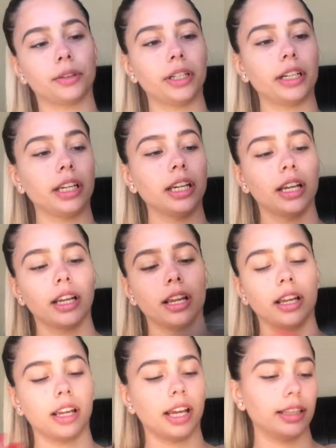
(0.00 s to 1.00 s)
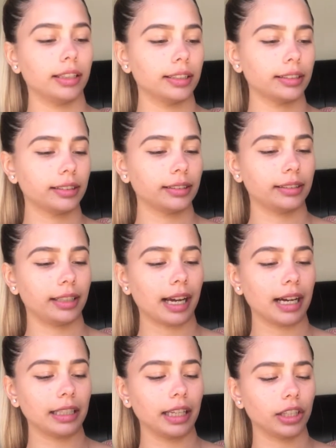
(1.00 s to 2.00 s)
already. And this is the
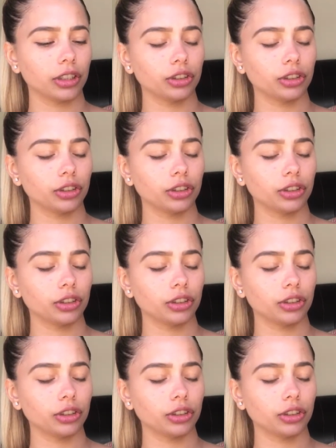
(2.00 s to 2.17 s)
highlight and